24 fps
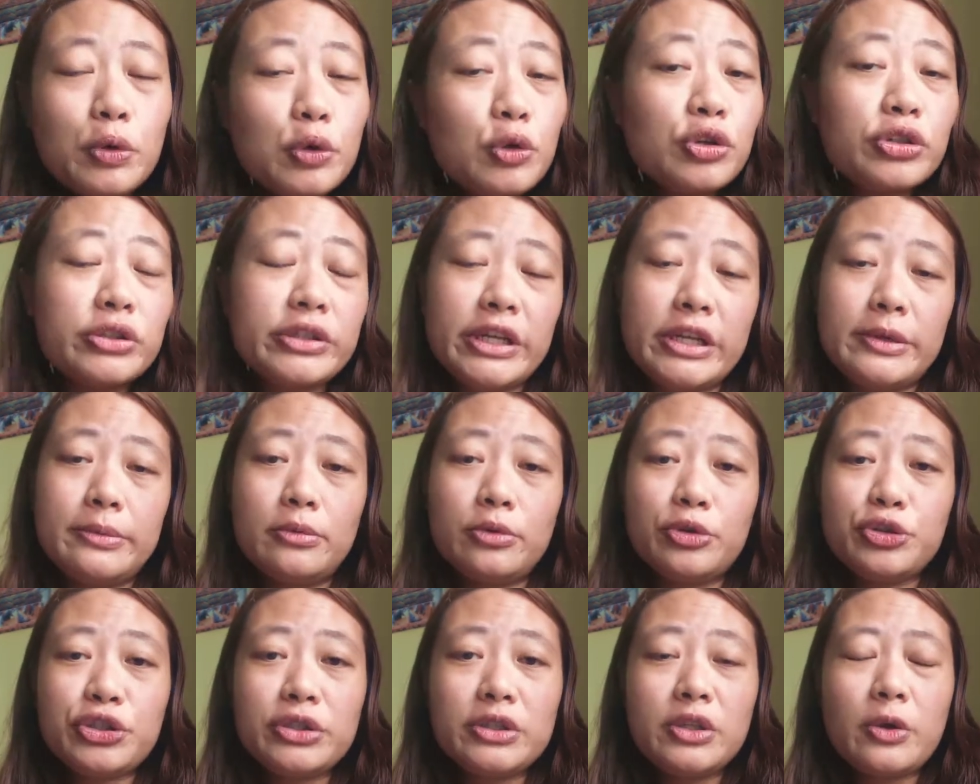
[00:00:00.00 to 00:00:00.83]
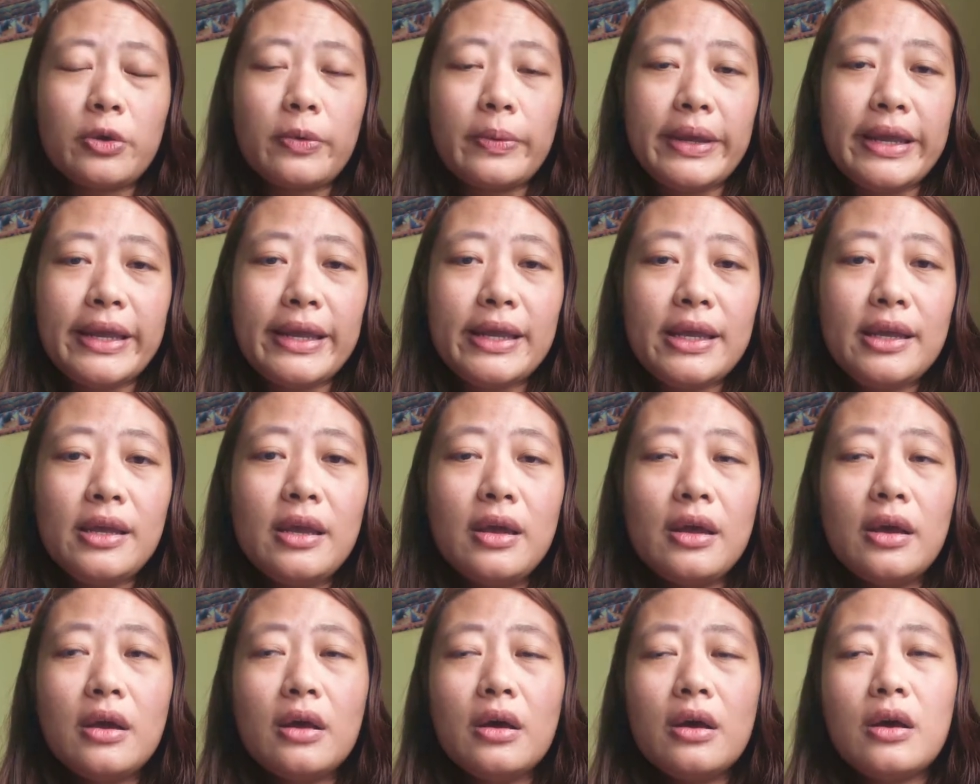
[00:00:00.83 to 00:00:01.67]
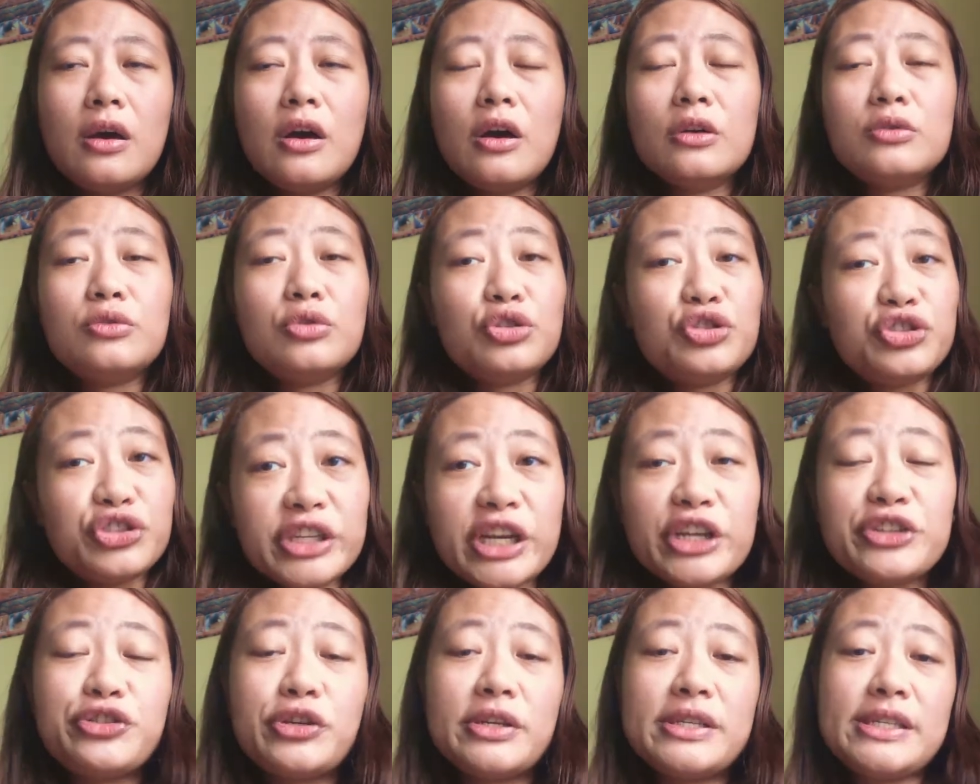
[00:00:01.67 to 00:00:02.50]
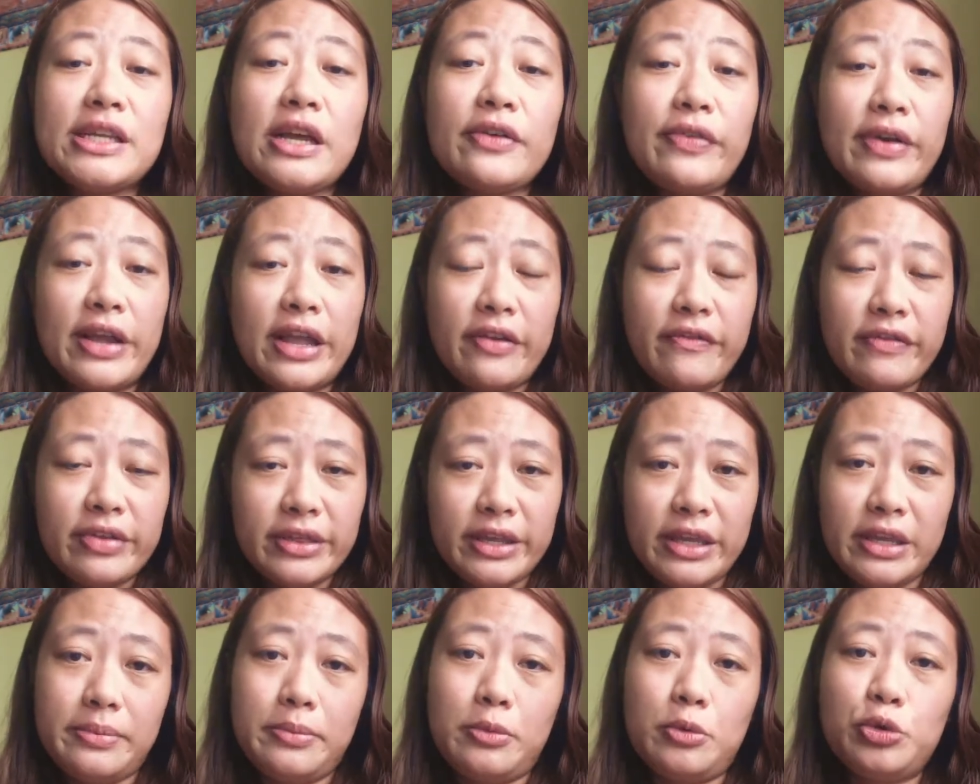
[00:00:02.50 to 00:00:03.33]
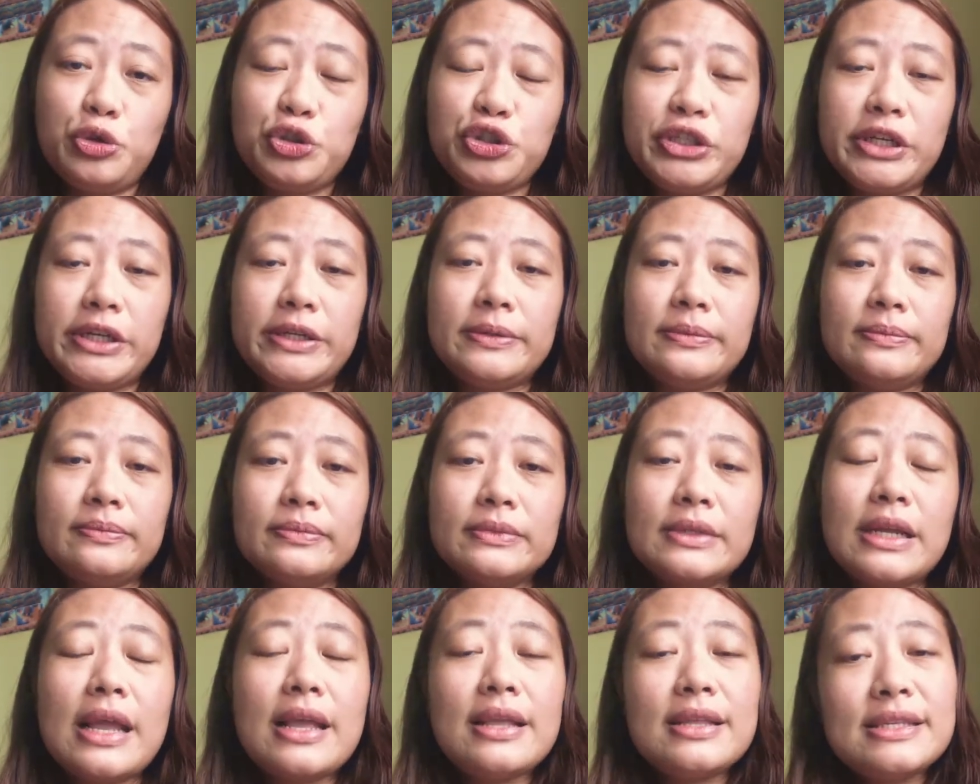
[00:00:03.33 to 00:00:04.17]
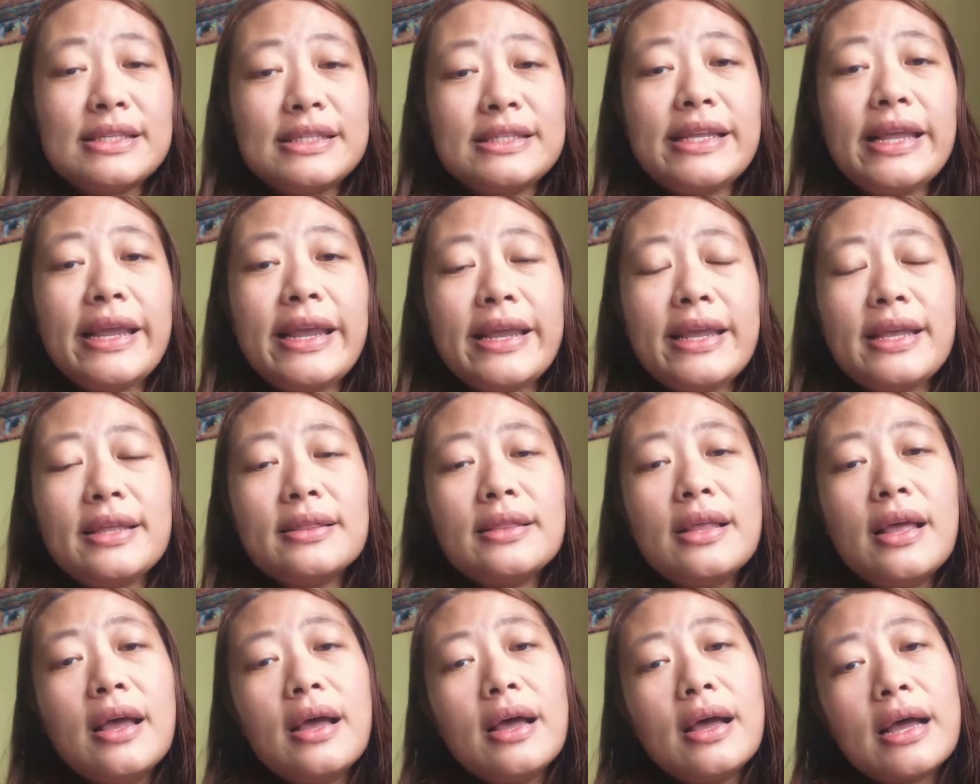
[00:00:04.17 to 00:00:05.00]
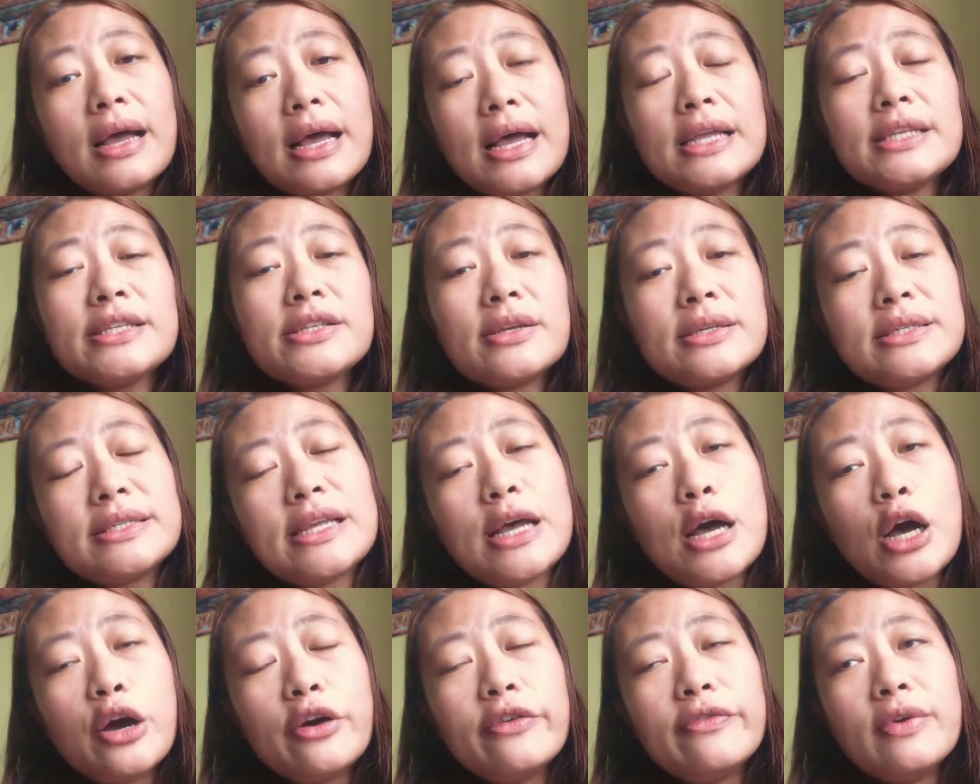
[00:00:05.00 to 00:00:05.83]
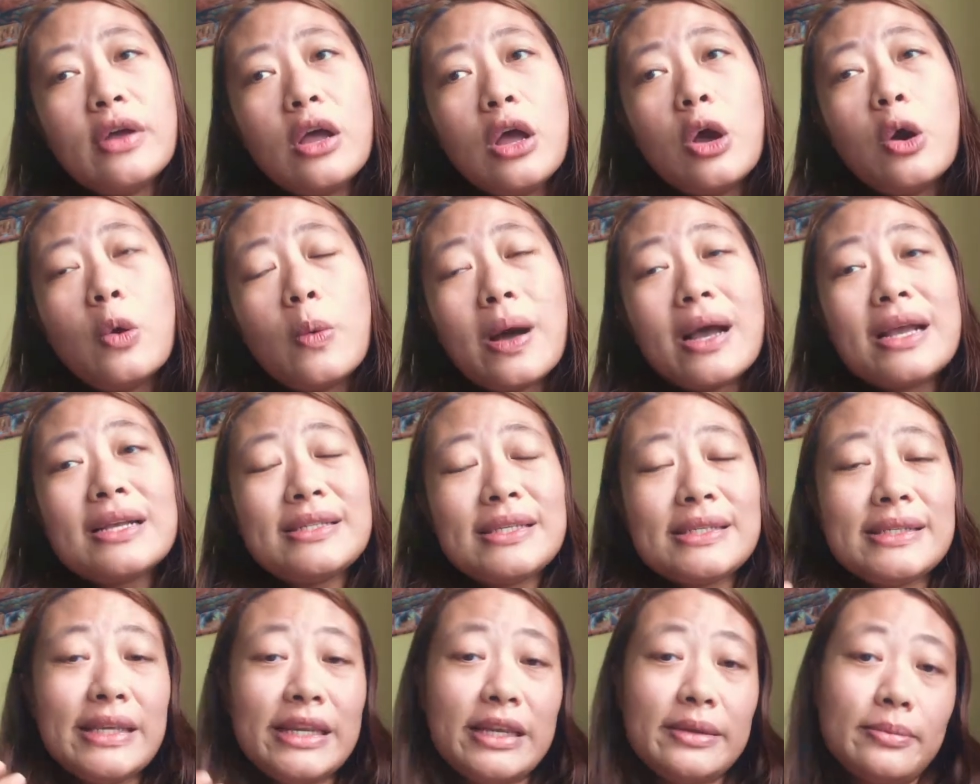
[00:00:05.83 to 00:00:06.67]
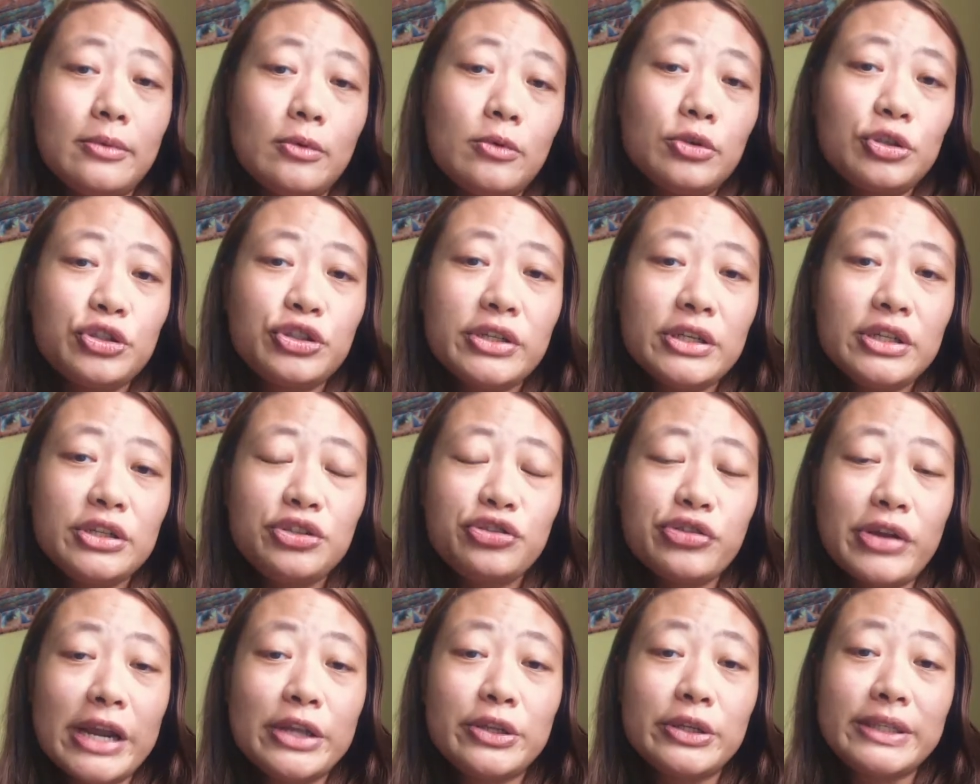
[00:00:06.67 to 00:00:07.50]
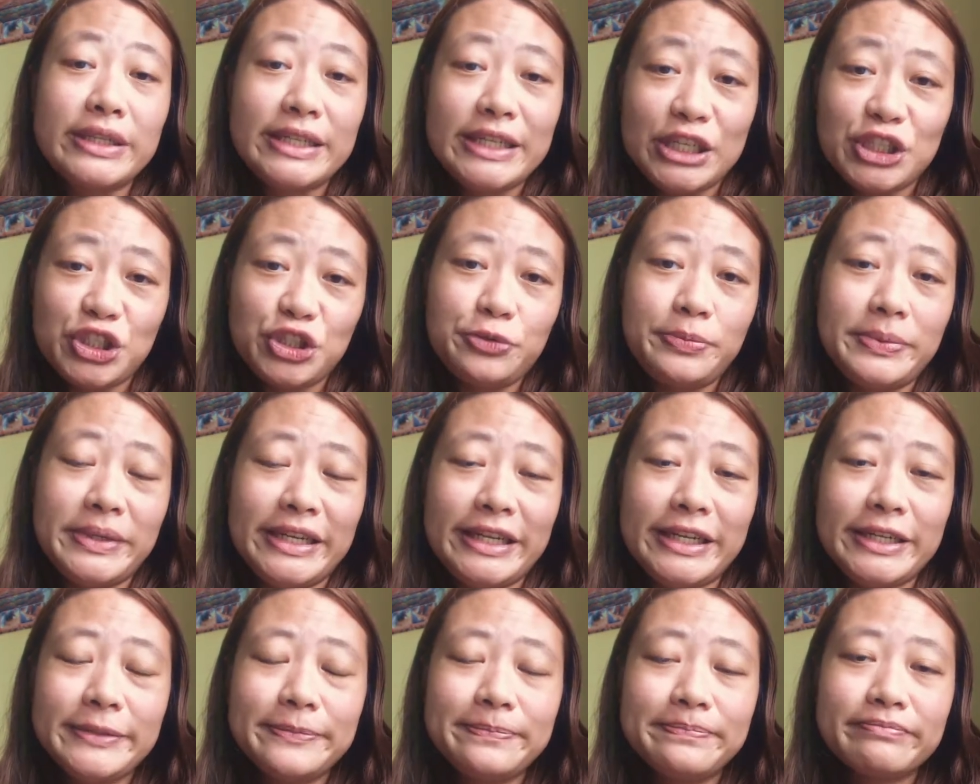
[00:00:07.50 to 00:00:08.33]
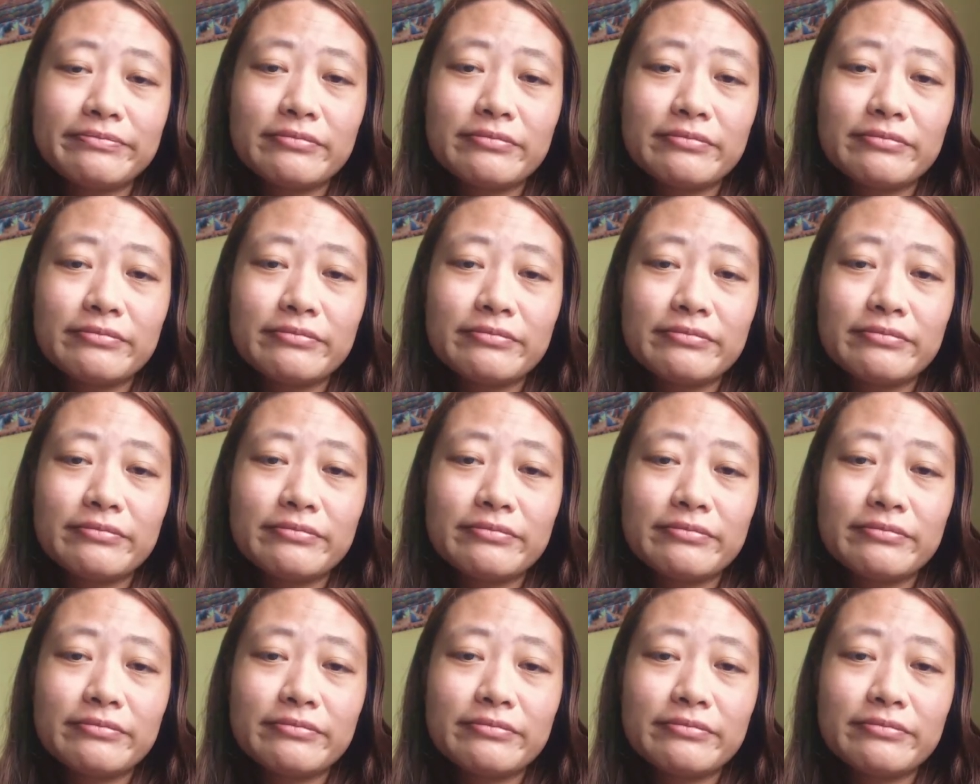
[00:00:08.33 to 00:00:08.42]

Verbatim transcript: push the emotion away or to judge yourself for having the emotion instead ask yourself what is this emotion trying to teach me